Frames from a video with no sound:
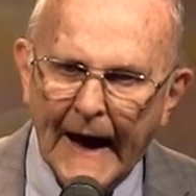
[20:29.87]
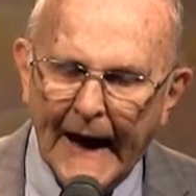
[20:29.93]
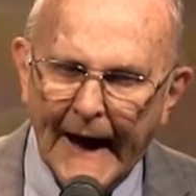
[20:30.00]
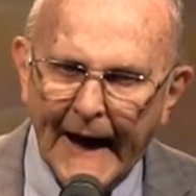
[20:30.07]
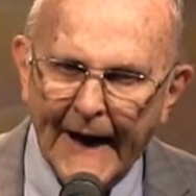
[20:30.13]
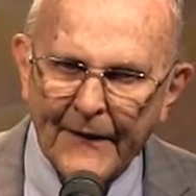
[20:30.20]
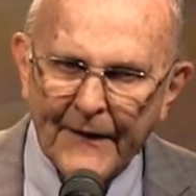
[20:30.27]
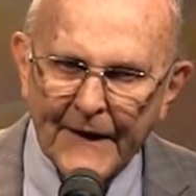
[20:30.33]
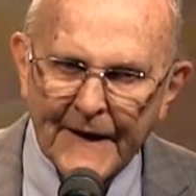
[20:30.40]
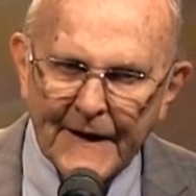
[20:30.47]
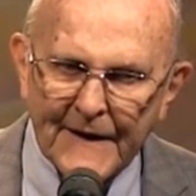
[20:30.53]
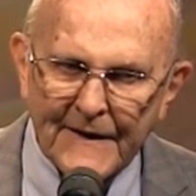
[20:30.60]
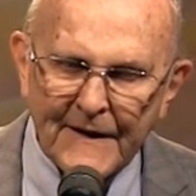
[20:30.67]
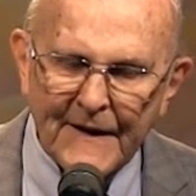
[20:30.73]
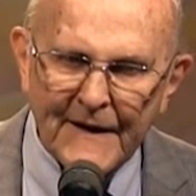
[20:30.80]
And
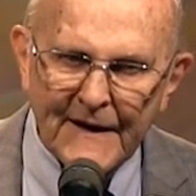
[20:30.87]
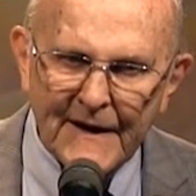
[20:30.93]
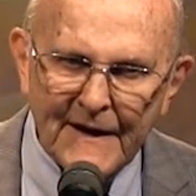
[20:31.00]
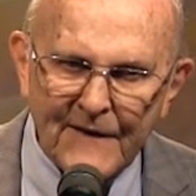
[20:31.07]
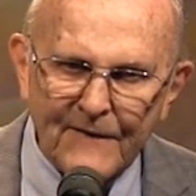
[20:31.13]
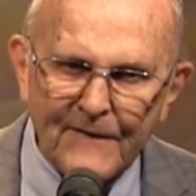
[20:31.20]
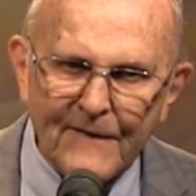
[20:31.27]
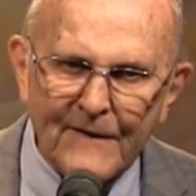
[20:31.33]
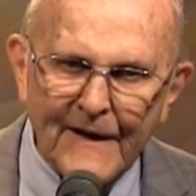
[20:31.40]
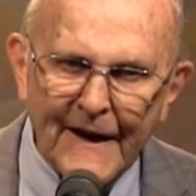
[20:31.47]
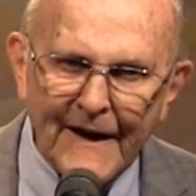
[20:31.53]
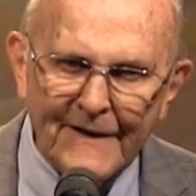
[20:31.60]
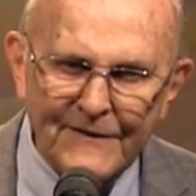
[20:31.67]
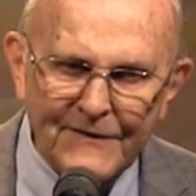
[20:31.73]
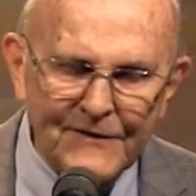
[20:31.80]
then the
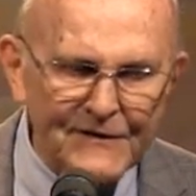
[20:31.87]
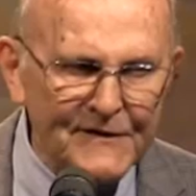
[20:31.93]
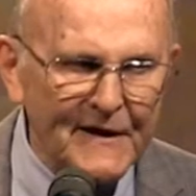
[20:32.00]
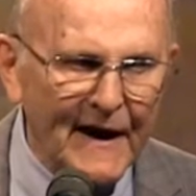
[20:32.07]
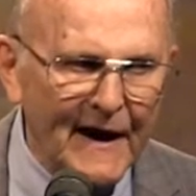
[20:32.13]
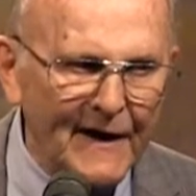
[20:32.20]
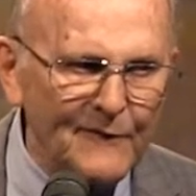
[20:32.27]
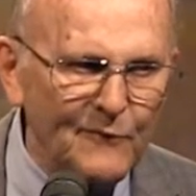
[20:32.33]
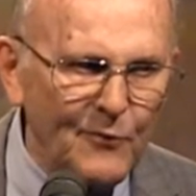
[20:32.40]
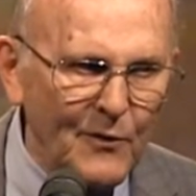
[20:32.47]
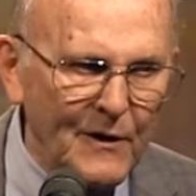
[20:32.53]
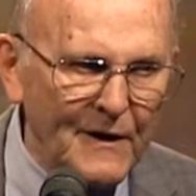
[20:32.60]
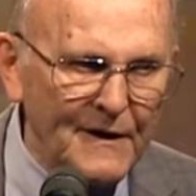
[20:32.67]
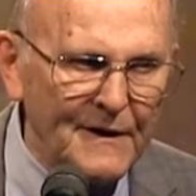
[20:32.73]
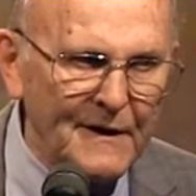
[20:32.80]
inside
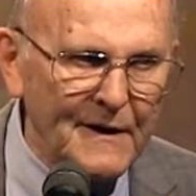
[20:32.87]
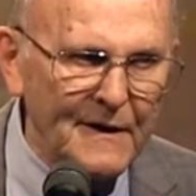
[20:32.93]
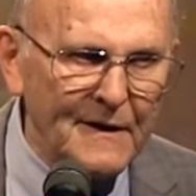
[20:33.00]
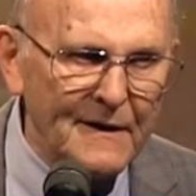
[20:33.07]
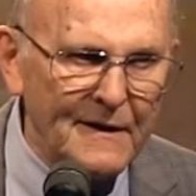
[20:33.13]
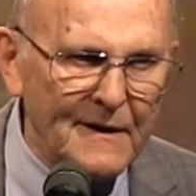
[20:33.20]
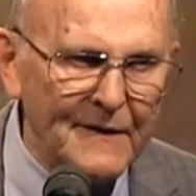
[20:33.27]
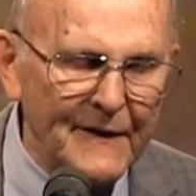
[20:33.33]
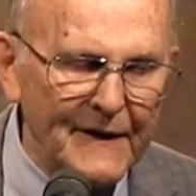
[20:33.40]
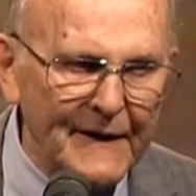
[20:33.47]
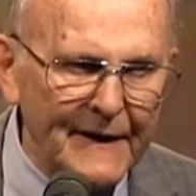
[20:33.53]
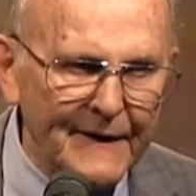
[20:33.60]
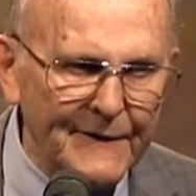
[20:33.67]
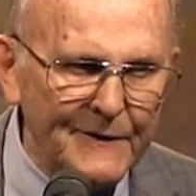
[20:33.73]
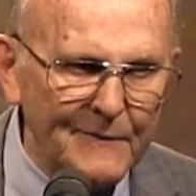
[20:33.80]
one,
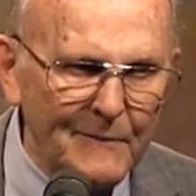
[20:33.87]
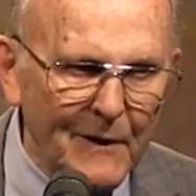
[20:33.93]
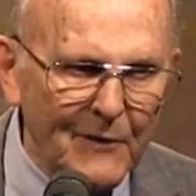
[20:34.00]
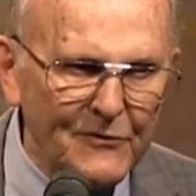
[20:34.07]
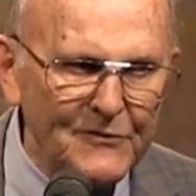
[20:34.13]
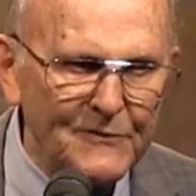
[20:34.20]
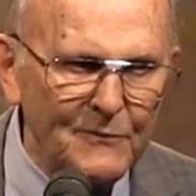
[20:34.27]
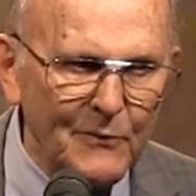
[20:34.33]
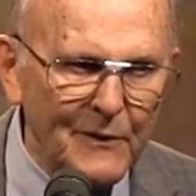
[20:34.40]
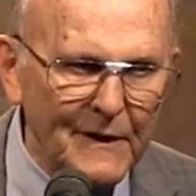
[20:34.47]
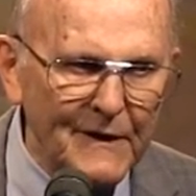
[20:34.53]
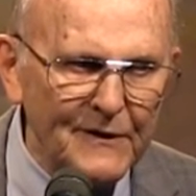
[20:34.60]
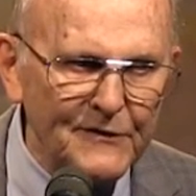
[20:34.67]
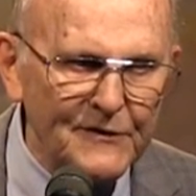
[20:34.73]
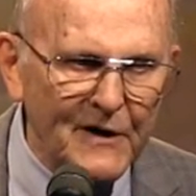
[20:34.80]
the innermost
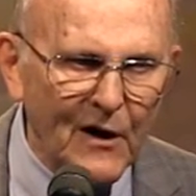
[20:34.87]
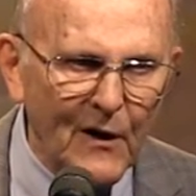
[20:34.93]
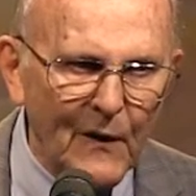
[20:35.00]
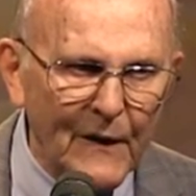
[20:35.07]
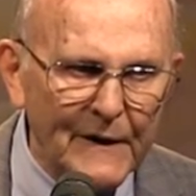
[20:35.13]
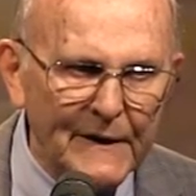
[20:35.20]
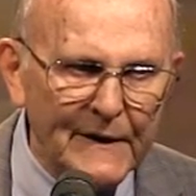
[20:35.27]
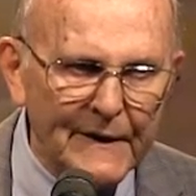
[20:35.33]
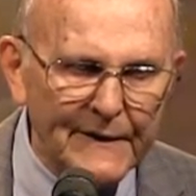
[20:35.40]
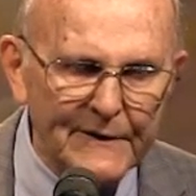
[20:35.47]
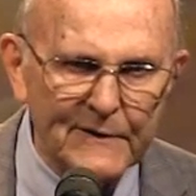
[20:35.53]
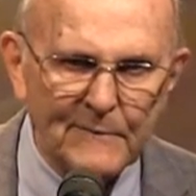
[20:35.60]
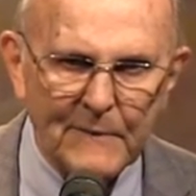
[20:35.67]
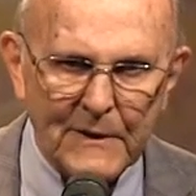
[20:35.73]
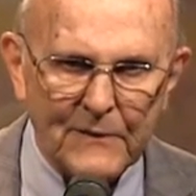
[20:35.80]
one, is called the
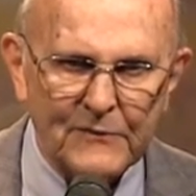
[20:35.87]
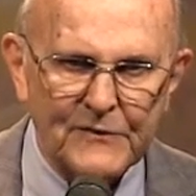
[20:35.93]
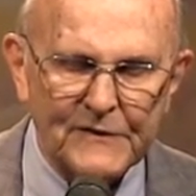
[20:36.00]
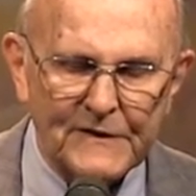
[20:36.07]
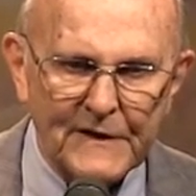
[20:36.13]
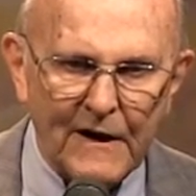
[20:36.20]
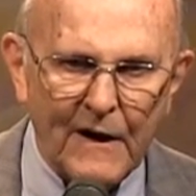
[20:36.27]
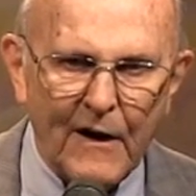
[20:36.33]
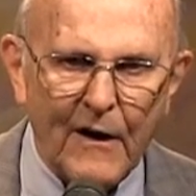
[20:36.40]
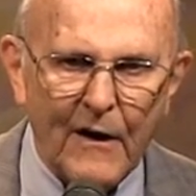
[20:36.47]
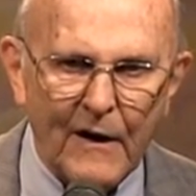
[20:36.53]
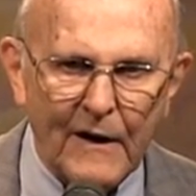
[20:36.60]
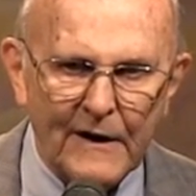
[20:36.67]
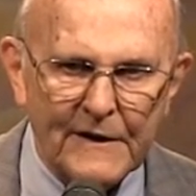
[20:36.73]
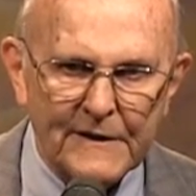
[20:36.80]
innermost
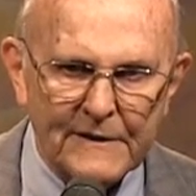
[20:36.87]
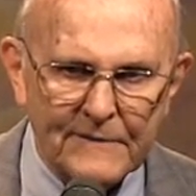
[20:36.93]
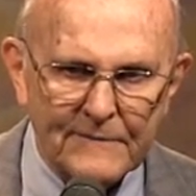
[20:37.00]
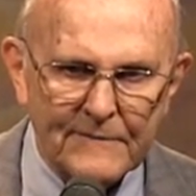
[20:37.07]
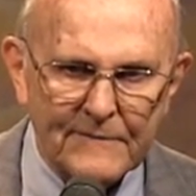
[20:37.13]
heart.